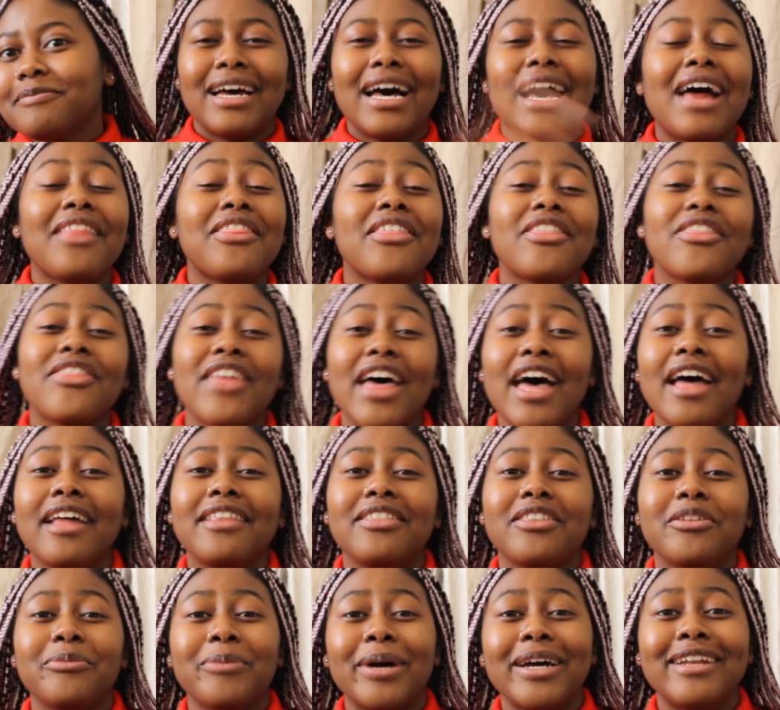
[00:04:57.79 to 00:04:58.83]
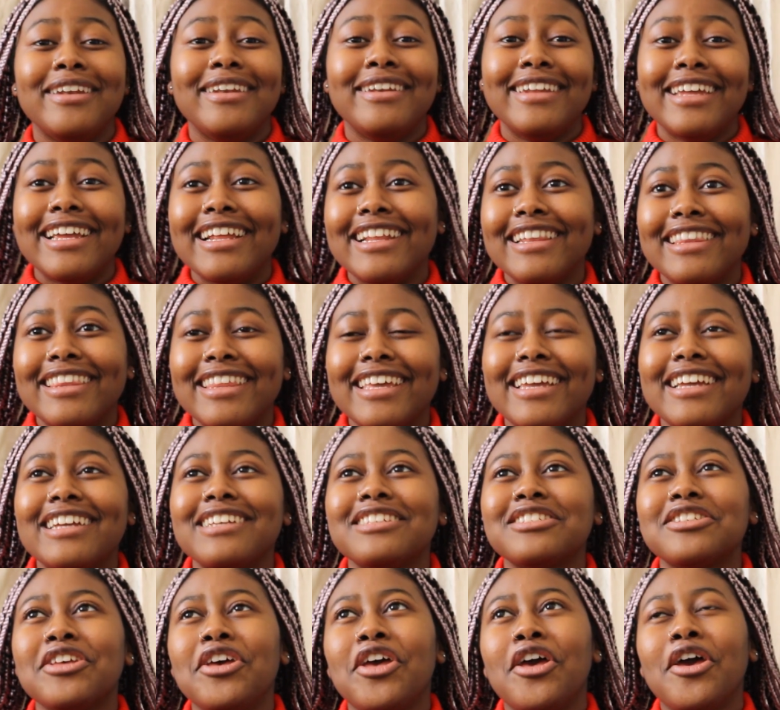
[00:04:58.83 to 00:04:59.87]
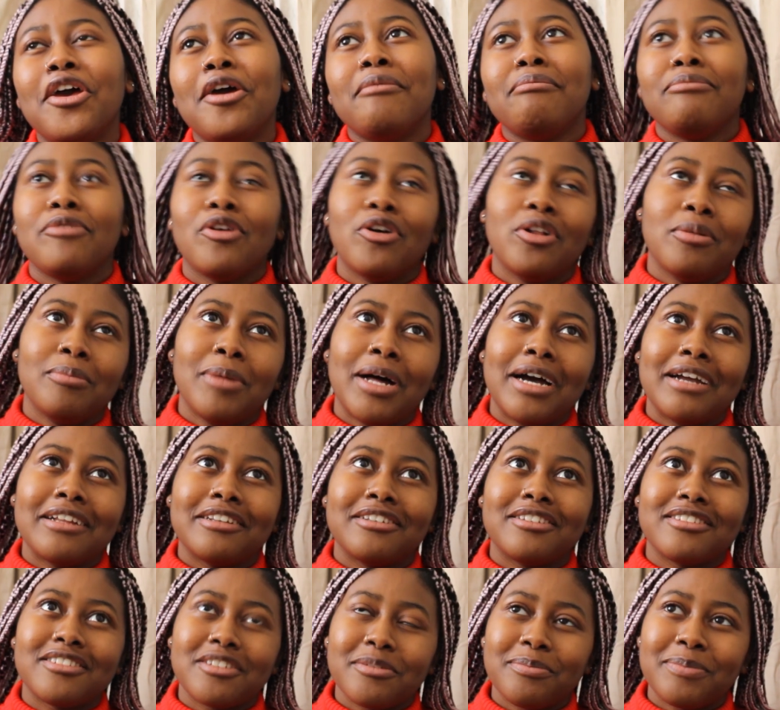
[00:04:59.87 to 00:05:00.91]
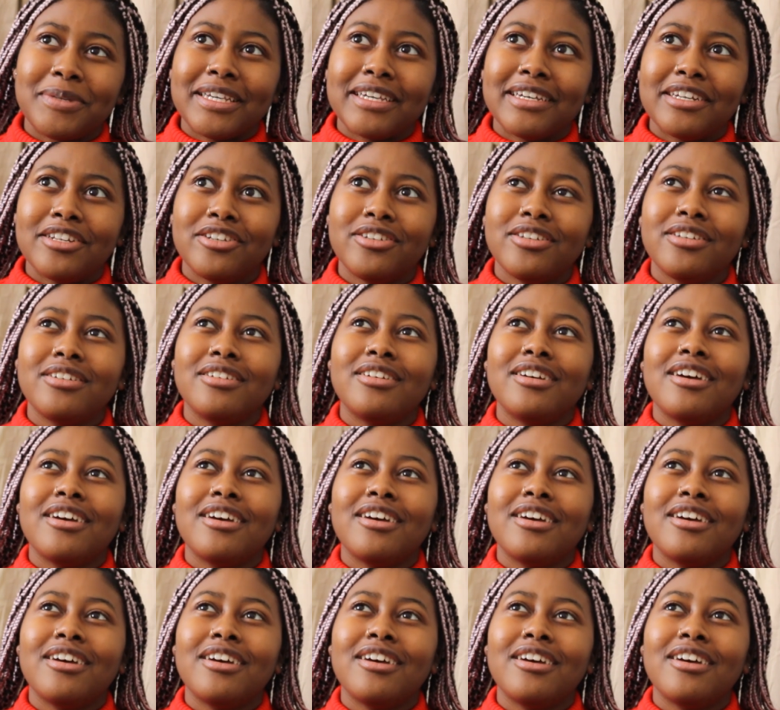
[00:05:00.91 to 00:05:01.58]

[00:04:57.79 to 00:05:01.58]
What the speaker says: Other than the mundane things, Myul Mang disappeared.